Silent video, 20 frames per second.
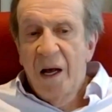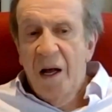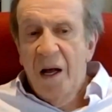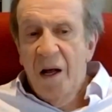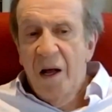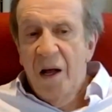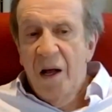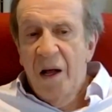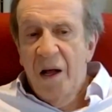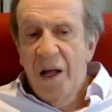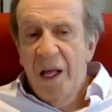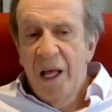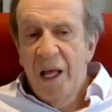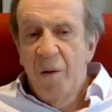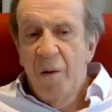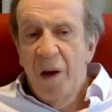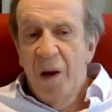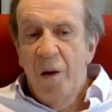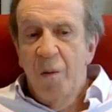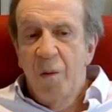
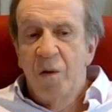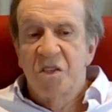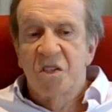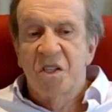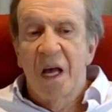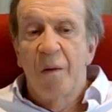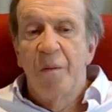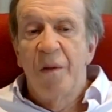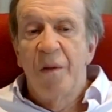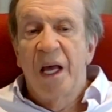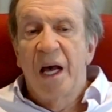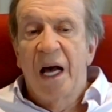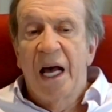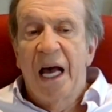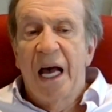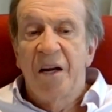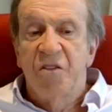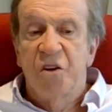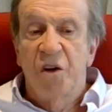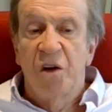It was
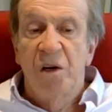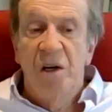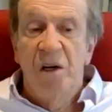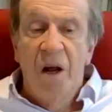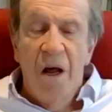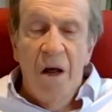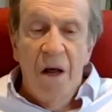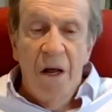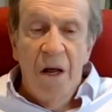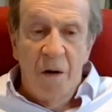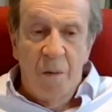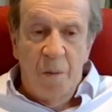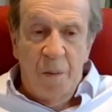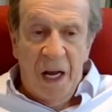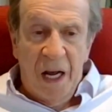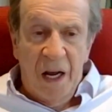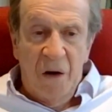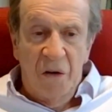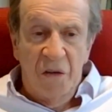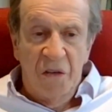something I had to
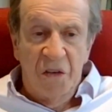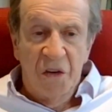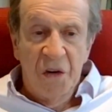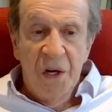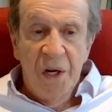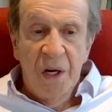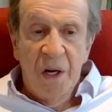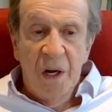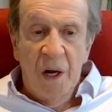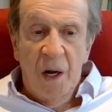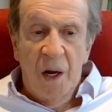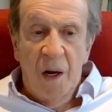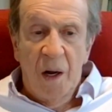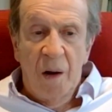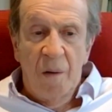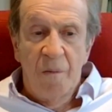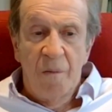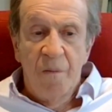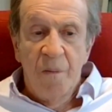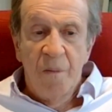learn
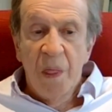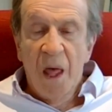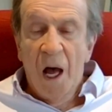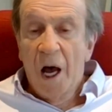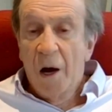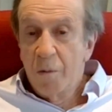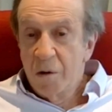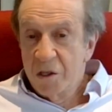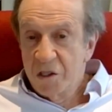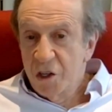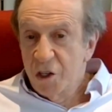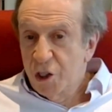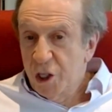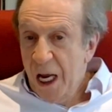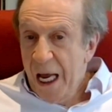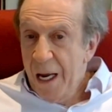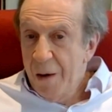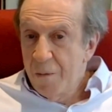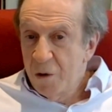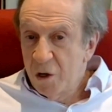about. I
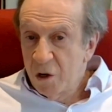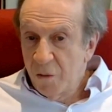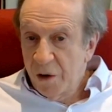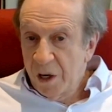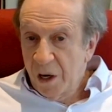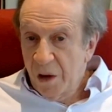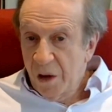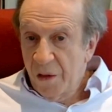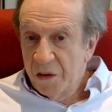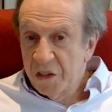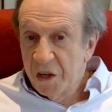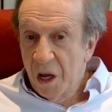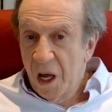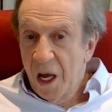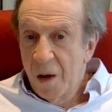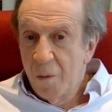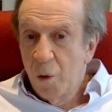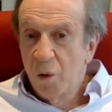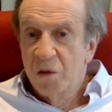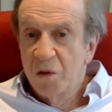was ashamed of it at
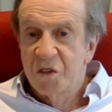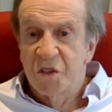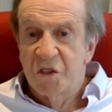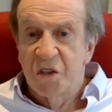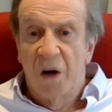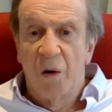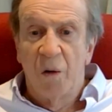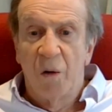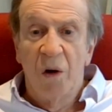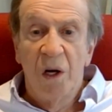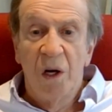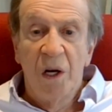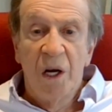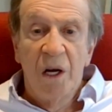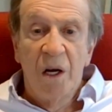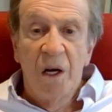the time also.